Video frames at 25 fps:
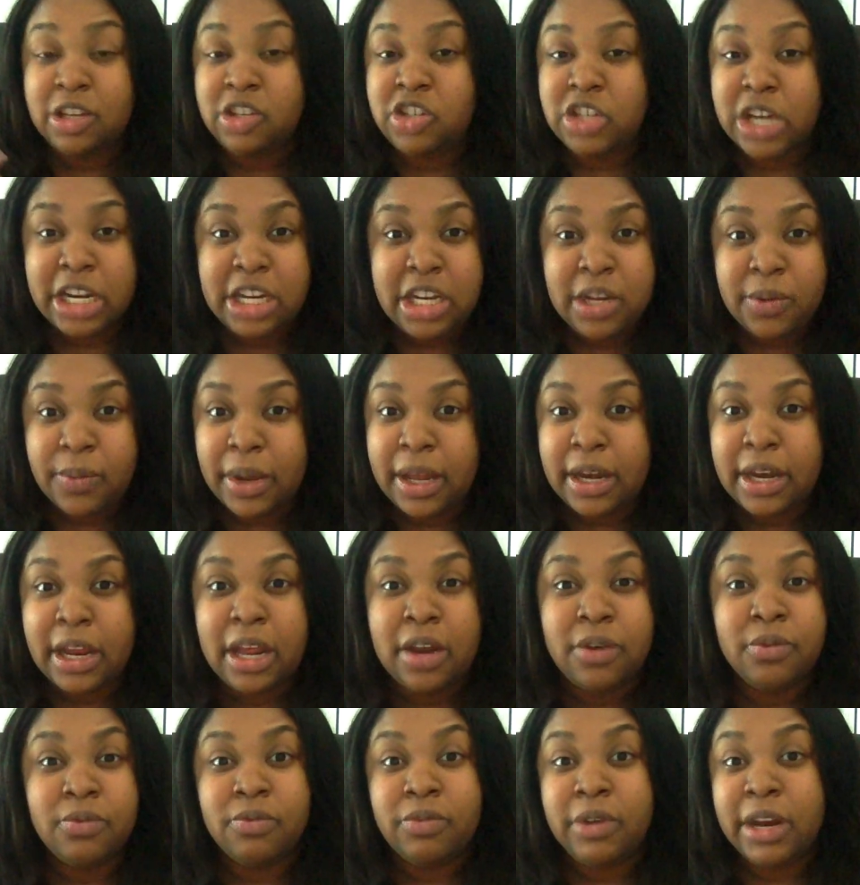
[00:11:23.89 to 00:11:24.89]
genuine
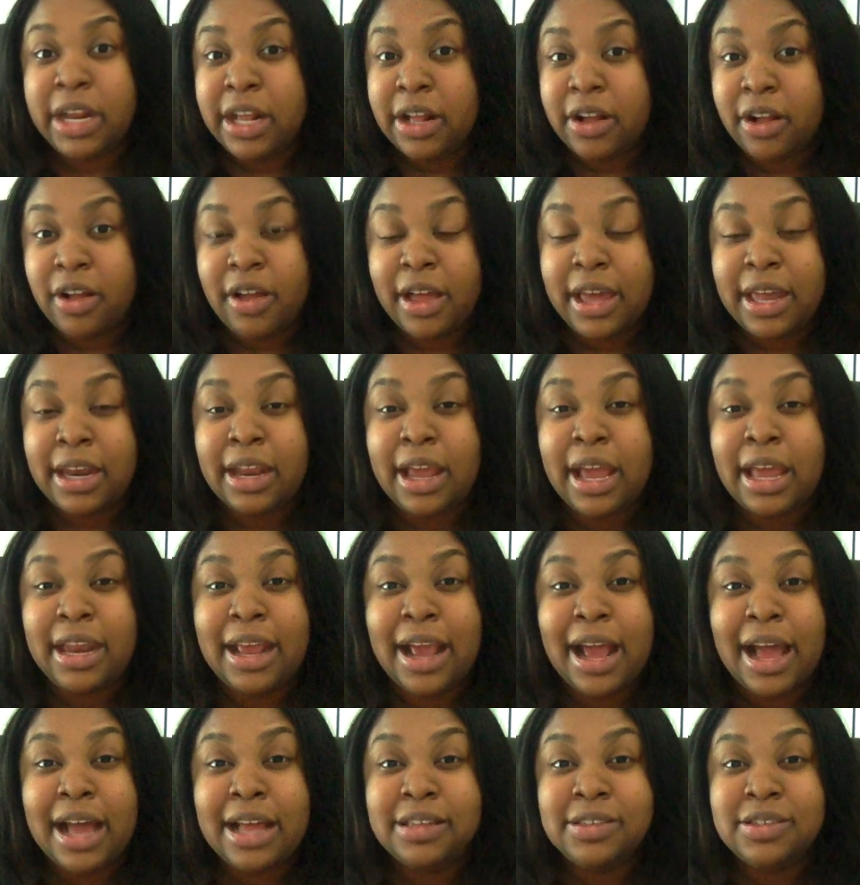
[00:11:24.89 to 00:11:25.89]
and real, and
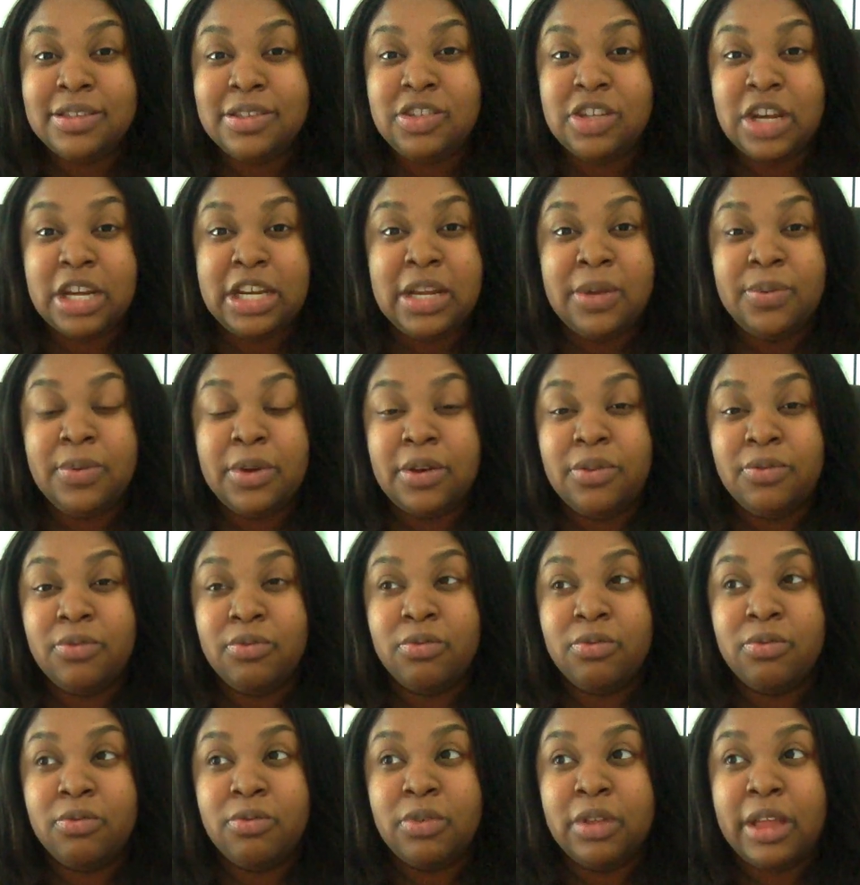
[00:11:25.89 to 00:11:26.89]
has
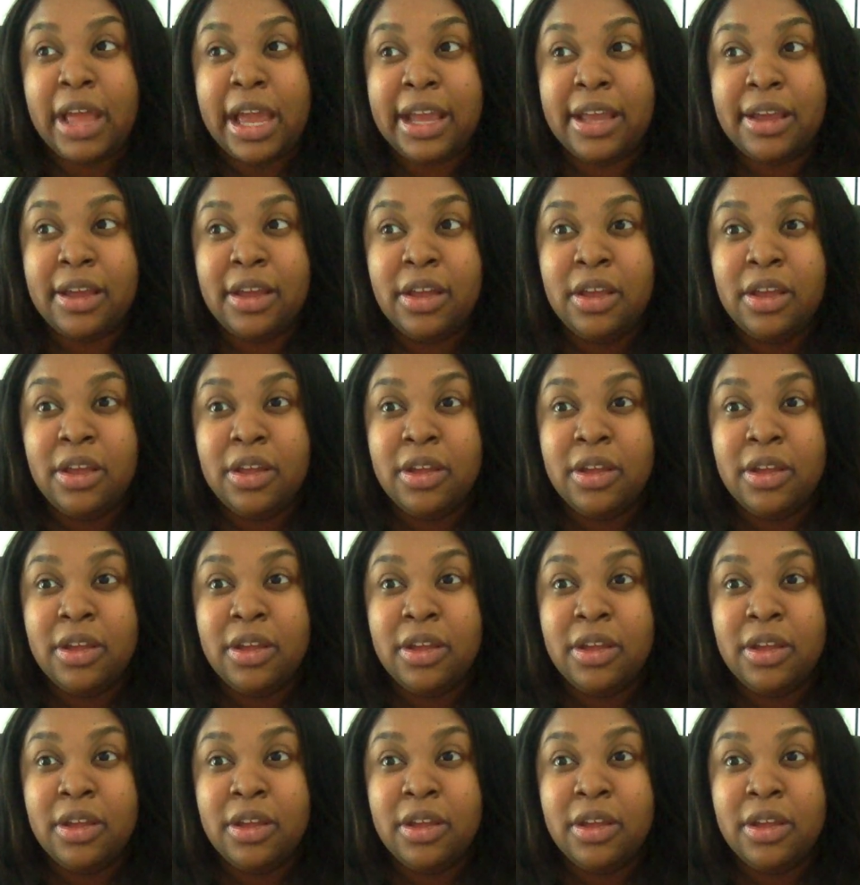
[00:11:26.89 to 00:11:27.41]
genuine, like